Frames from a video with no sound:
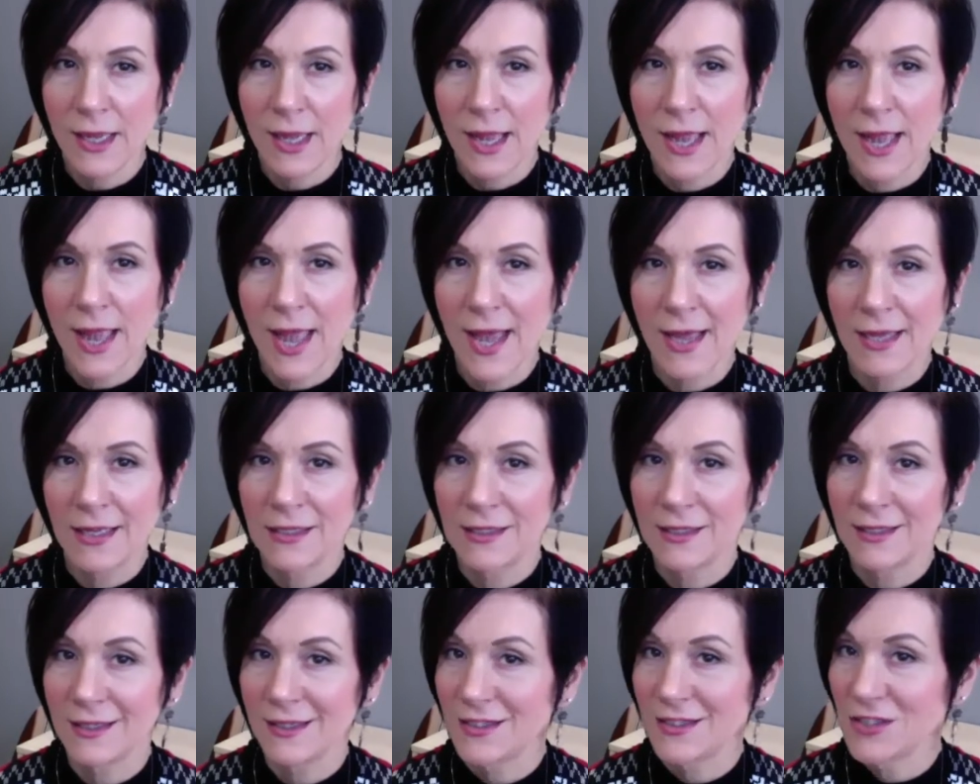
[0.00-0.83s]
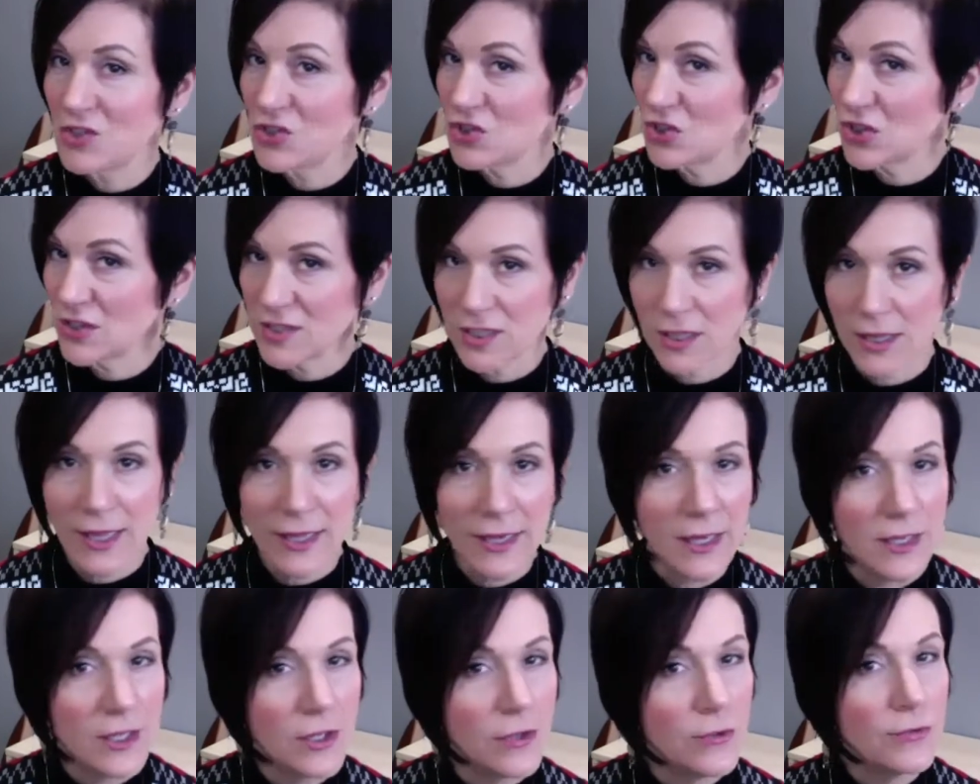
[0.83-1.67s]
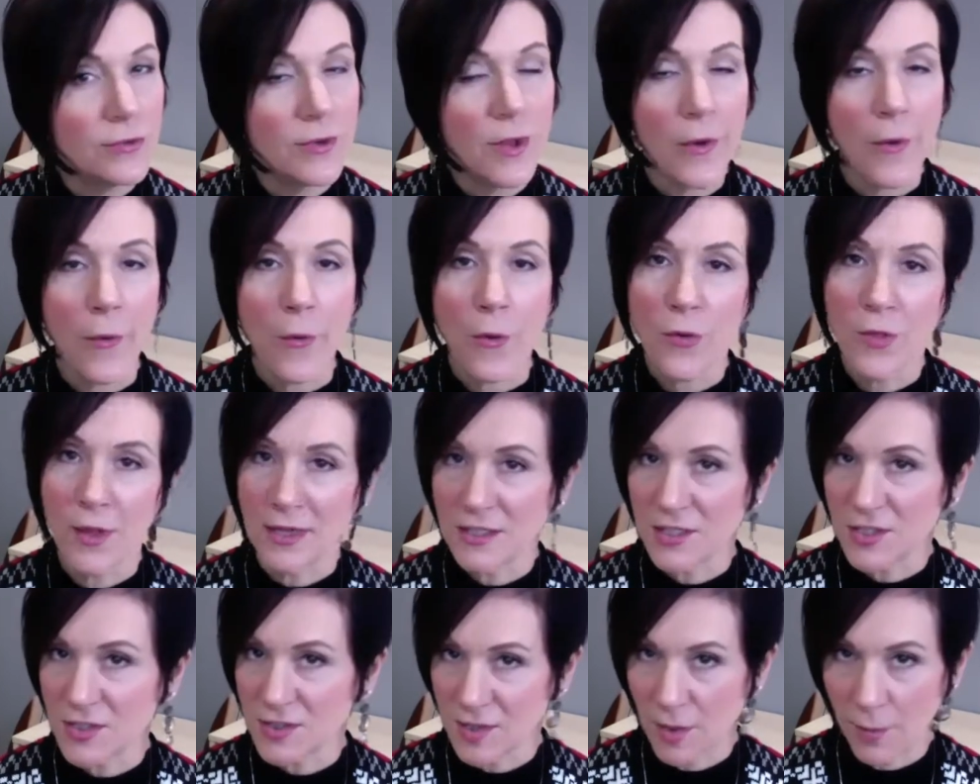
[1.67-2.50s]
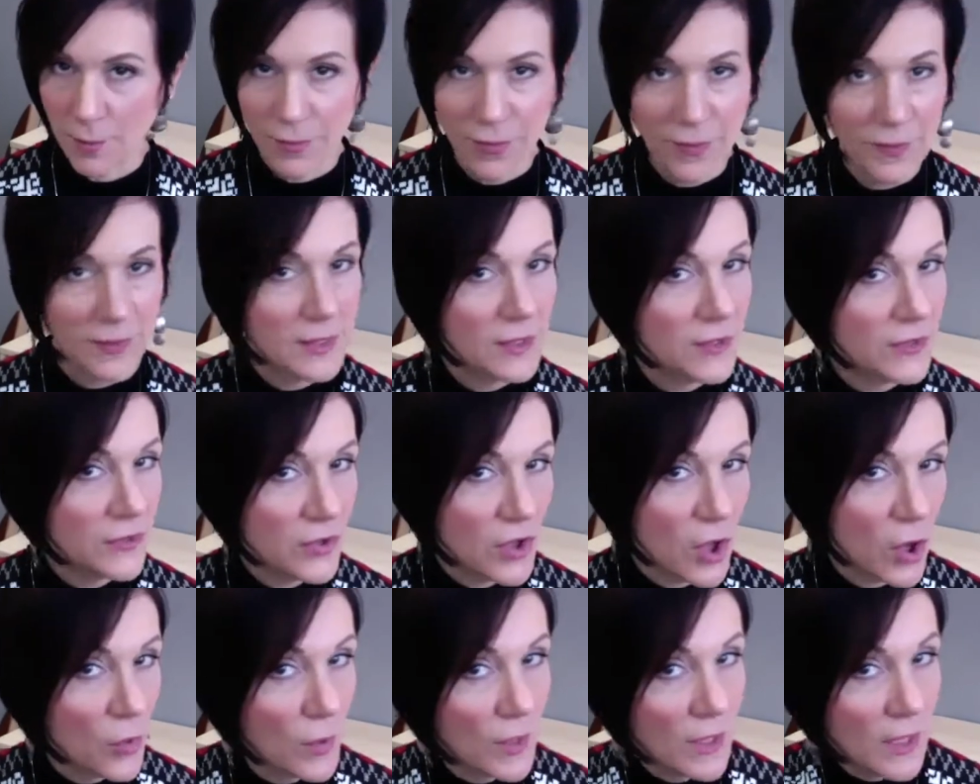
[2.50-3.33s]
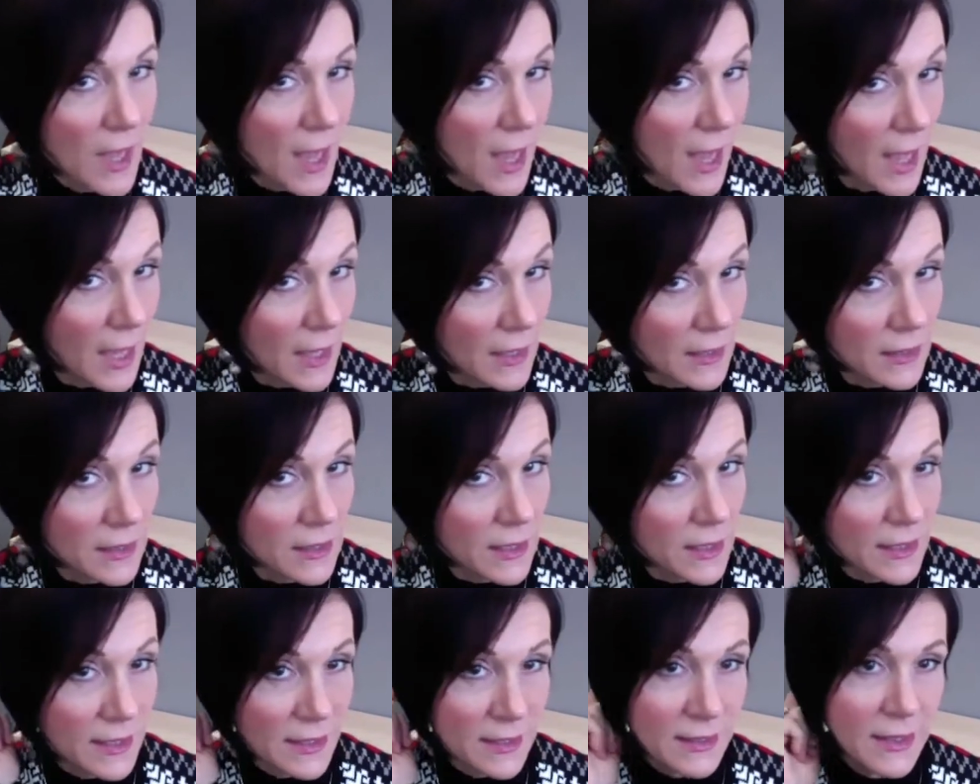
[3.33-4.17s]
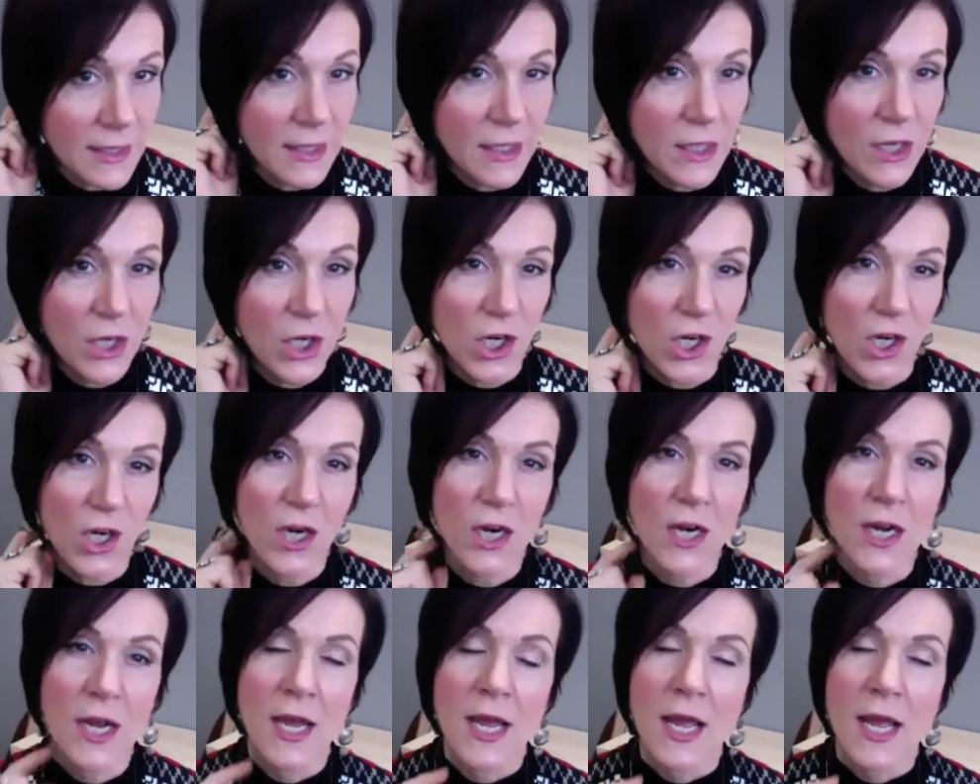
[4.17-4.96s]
And it's just letting you know that something is going on in here.